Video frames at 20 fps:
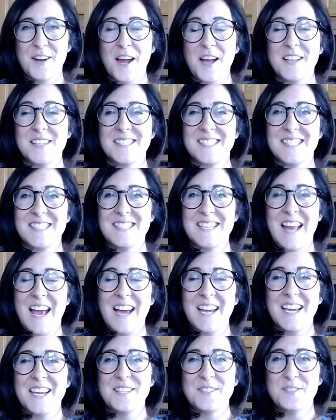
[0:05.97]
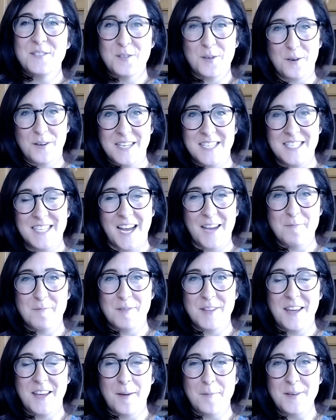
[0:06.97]
snack and story time
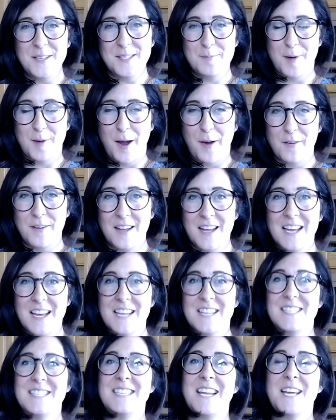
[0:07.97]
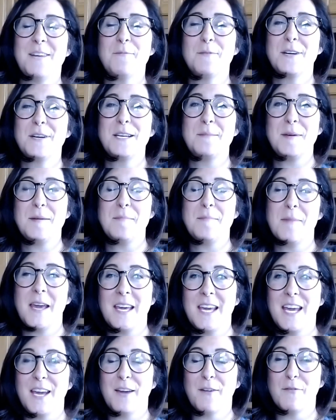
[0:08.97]
with Yummy Sprout. Today we're going to be
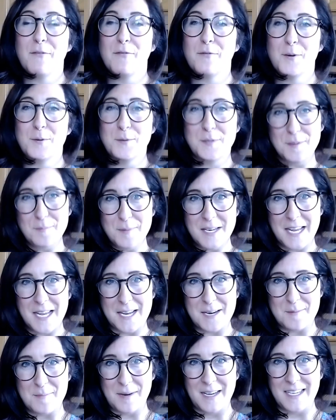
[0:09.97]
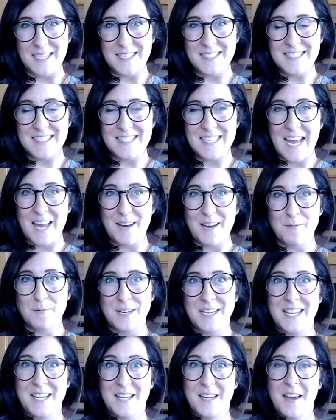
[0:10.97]
making frozen banana bites and
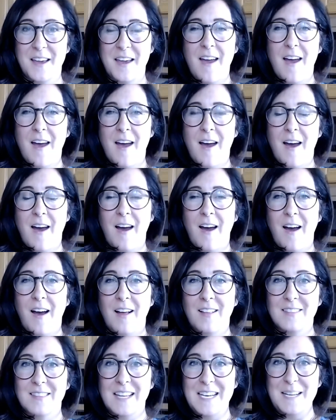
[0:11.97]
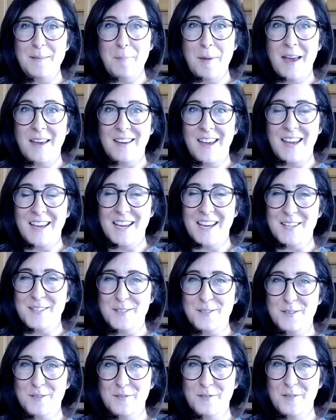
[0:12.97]
reading Lady Pancake and
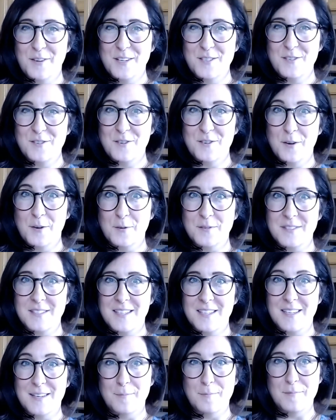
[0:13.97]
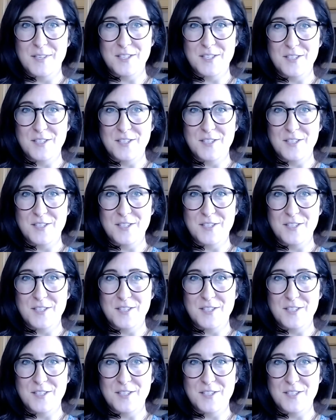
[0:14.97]
Sir French Toast in Mission